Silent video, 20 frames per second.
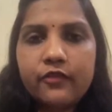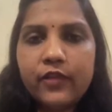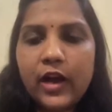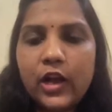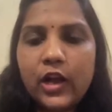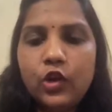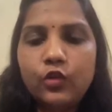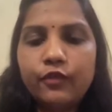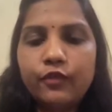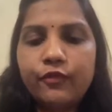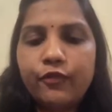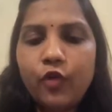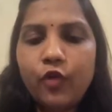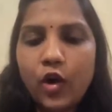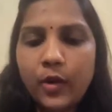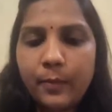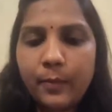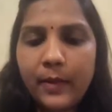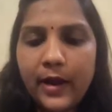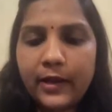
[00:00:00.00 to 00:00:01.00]

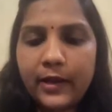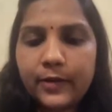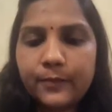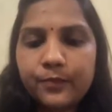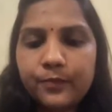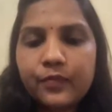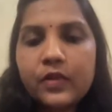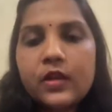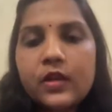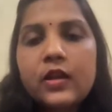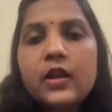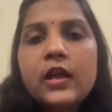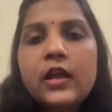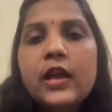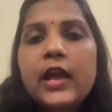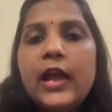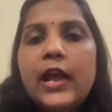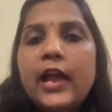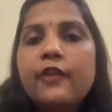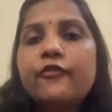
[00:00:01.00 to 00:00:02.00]
format.
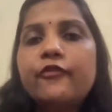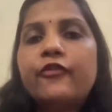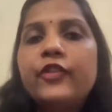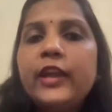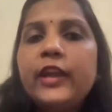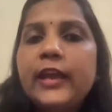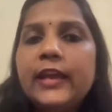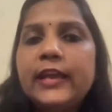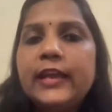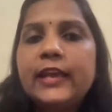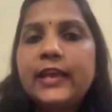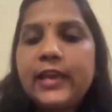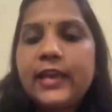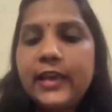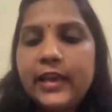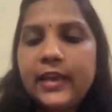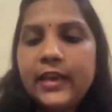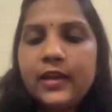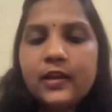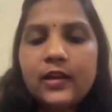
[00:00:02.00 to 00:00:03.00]
Every
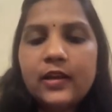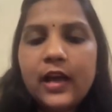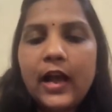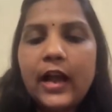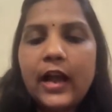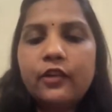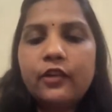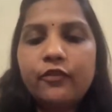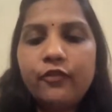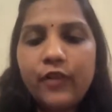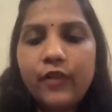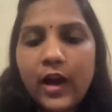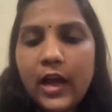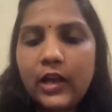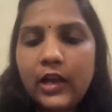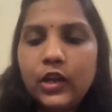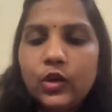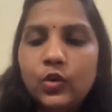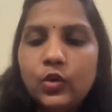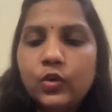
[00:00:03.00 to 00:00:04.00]
key and
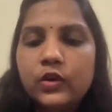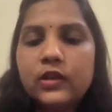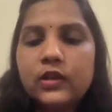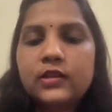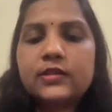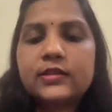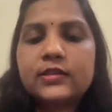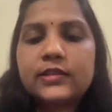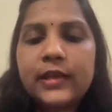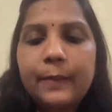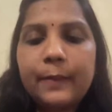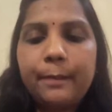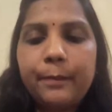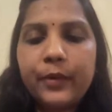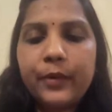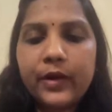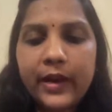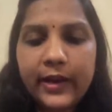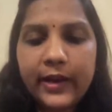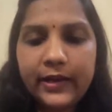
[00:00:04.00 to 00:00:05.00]
value is
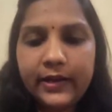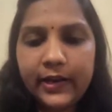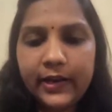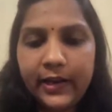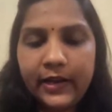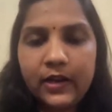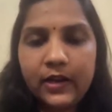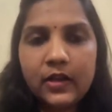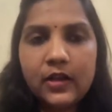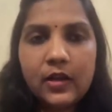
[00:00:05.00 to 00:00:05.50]
separated